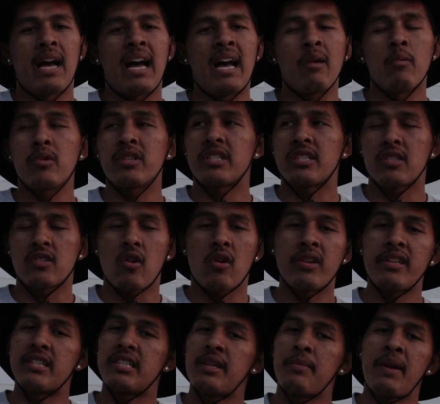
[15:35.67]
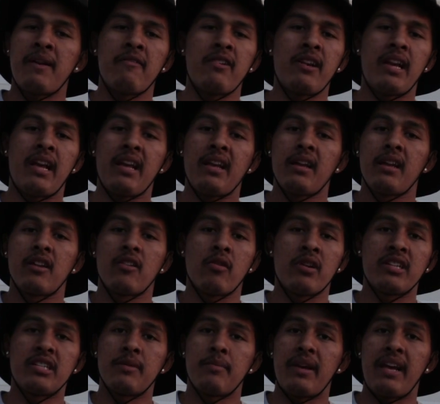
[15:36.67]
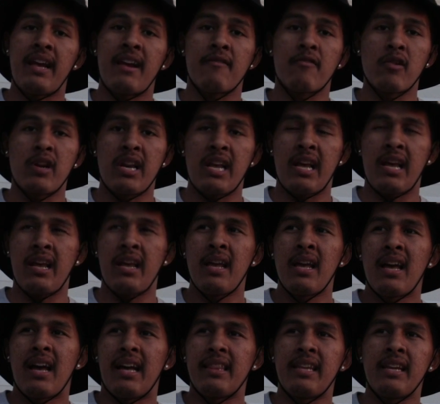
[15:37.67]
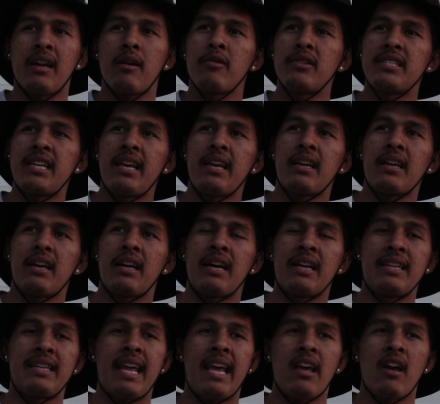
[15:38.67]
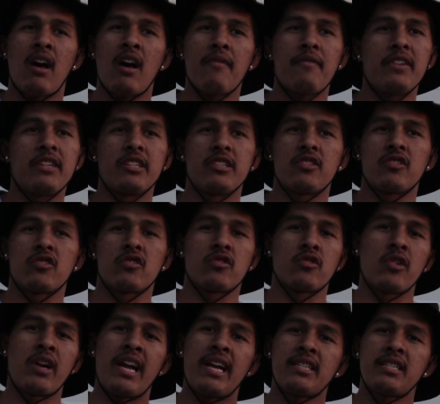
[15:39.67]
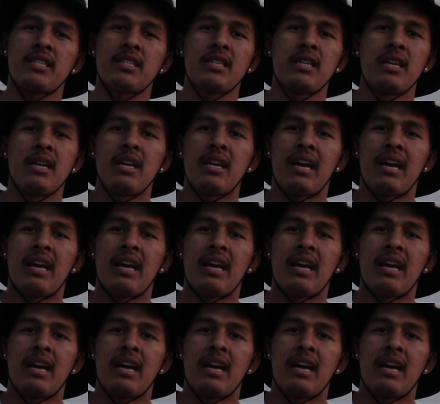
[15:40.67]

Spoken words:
I was just going to the gym every day. I think I would take a day off and just stretch.